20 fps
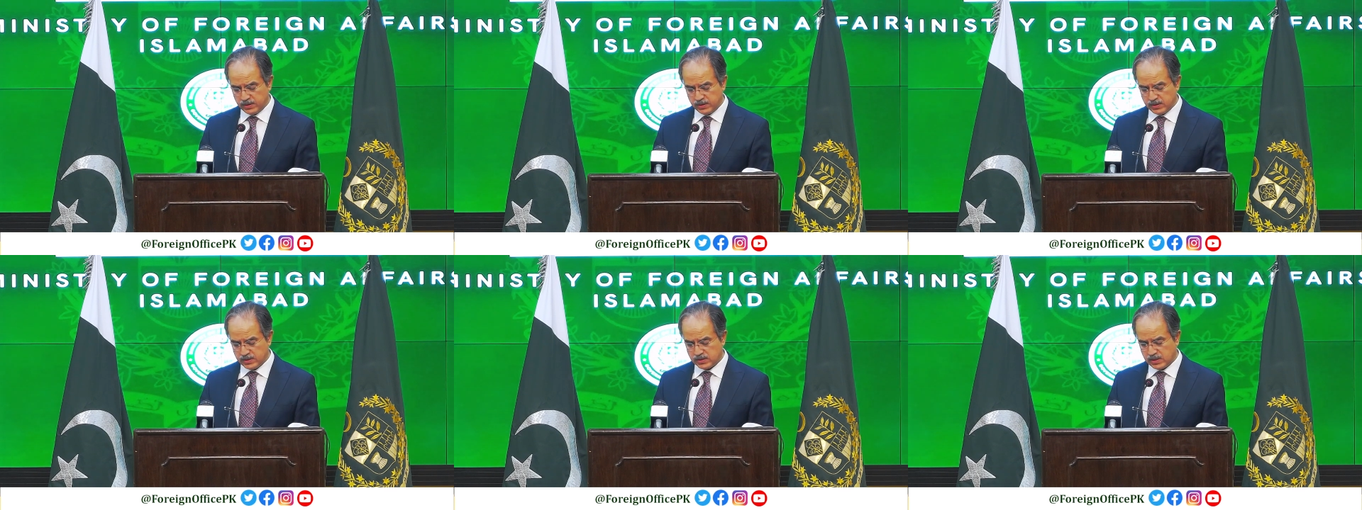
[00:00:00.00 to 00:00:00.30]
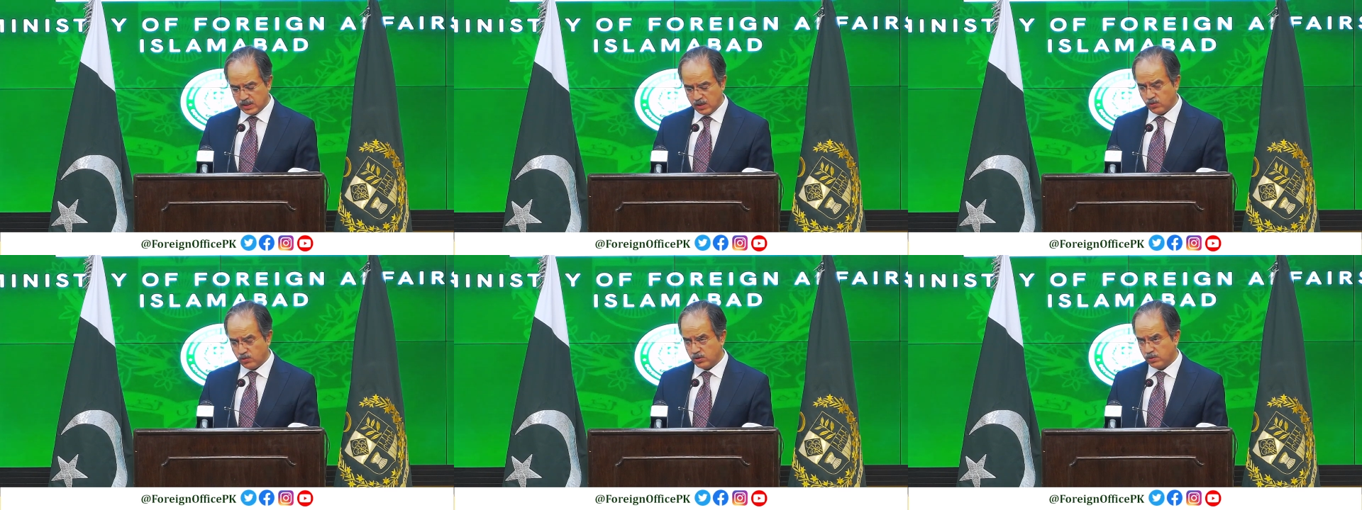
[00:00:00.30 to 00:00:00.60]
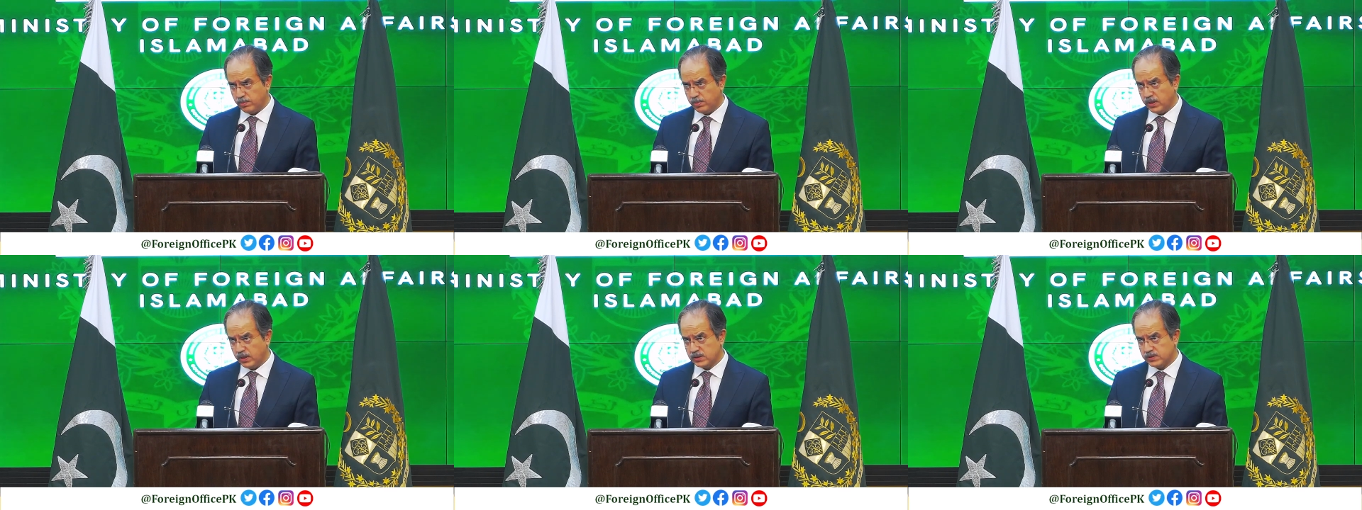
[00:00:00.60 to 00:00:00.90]
his
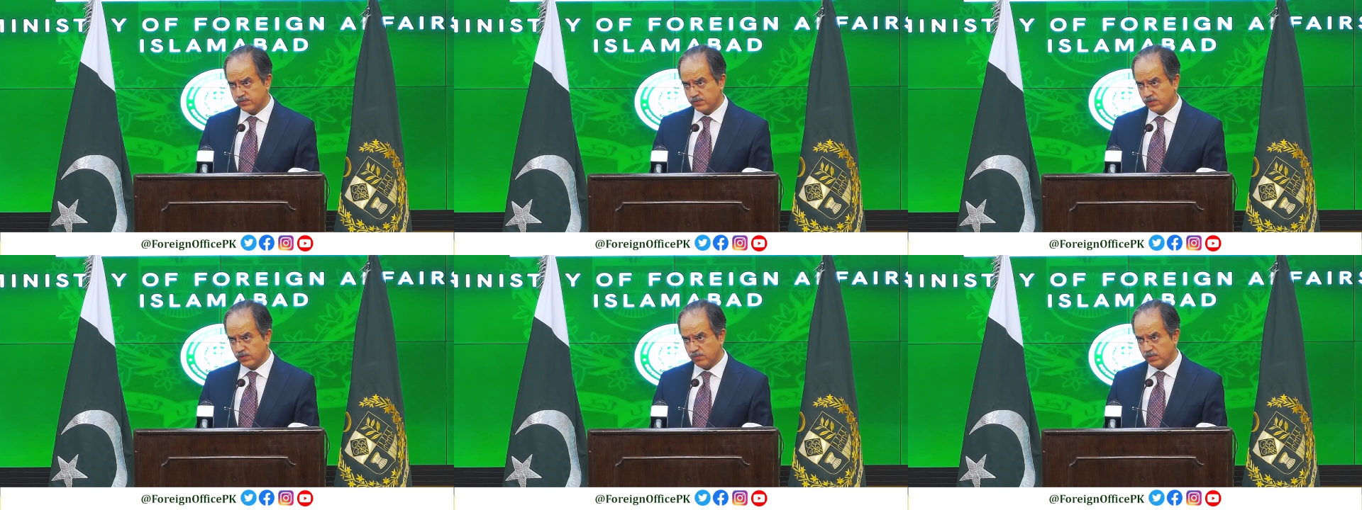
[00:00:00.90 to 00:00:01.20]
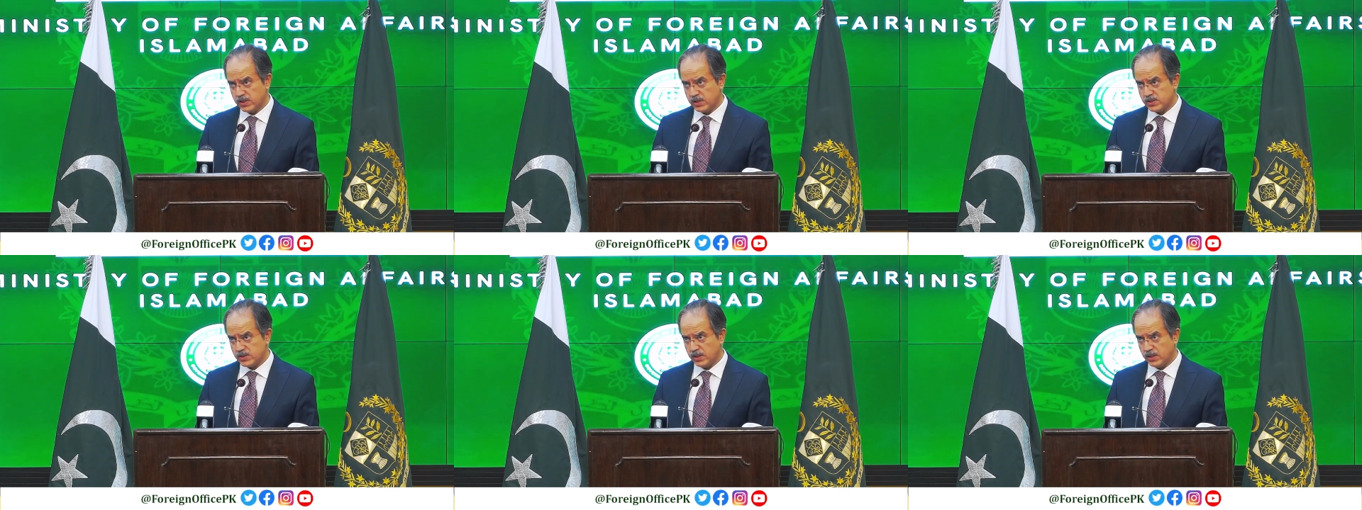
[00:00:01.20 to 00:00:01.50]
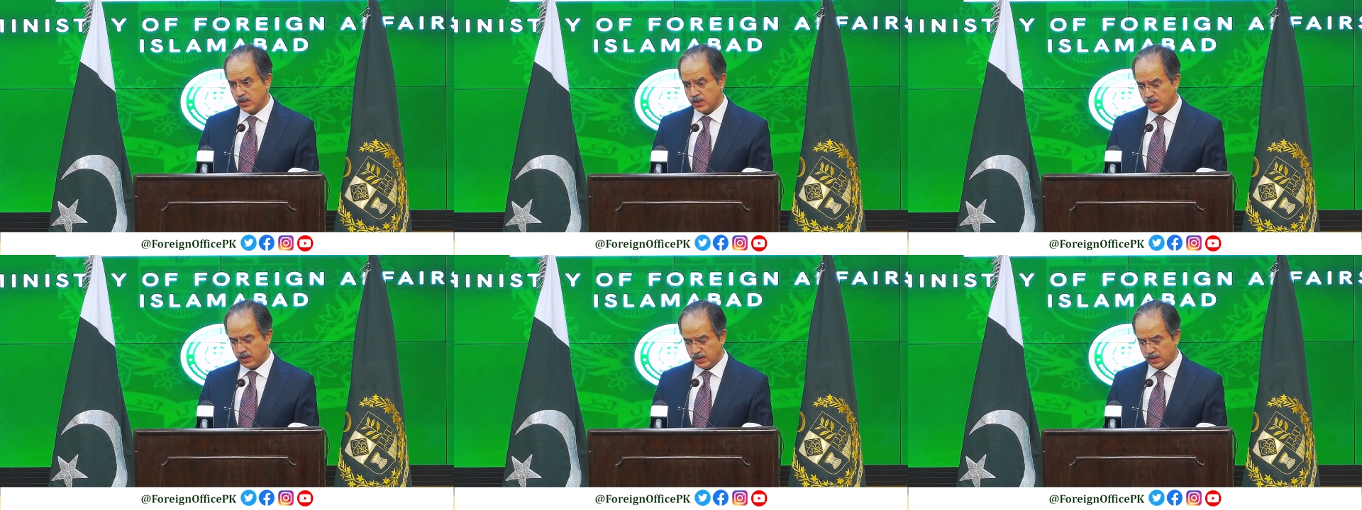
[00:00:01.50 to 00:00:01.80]
counterparts from
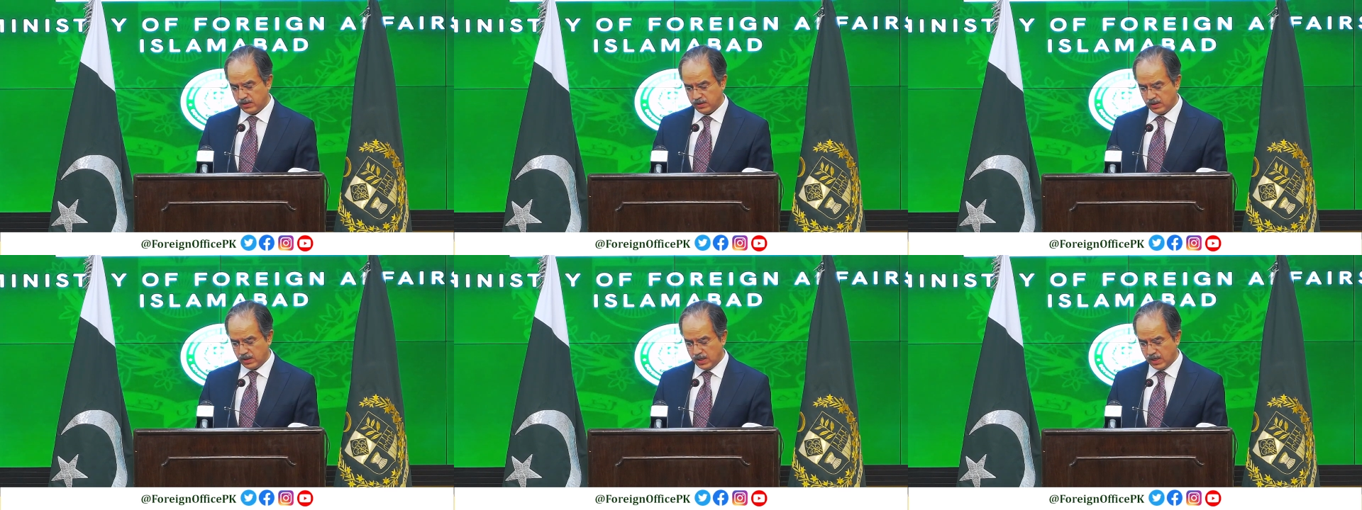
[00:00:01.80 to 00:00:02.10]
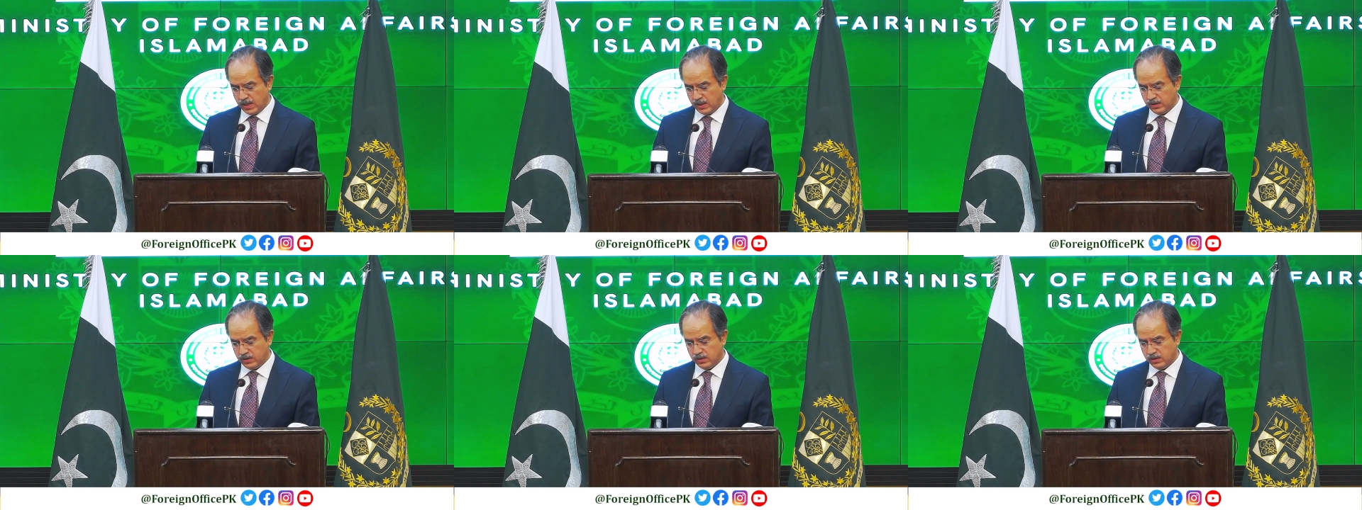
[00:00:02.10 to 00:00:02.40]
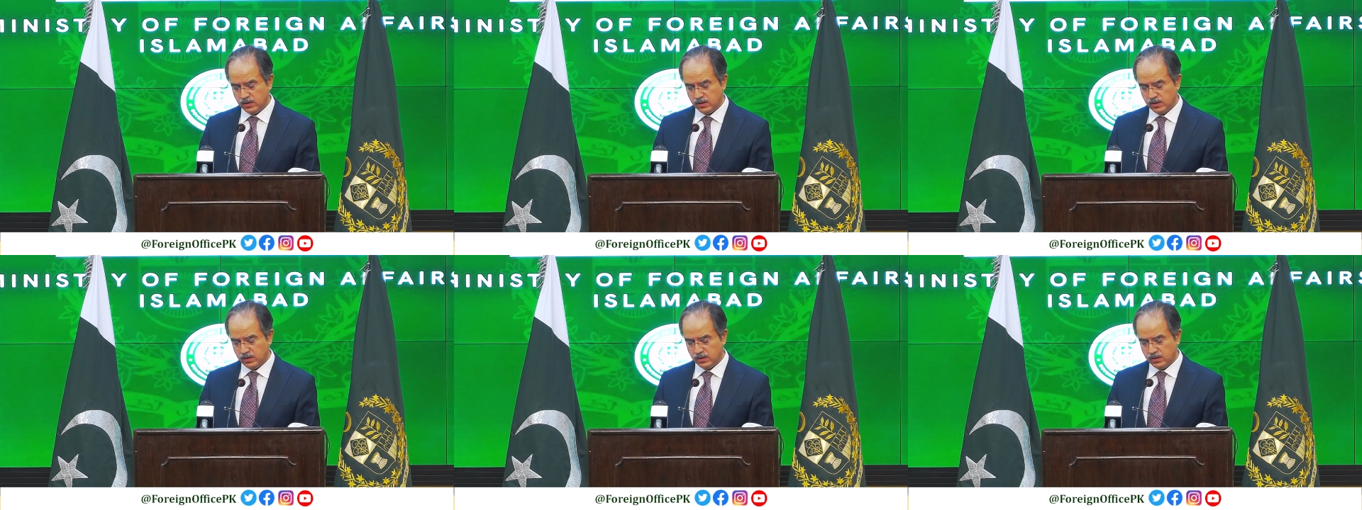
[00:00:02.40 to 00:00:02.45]
Russia and Iran,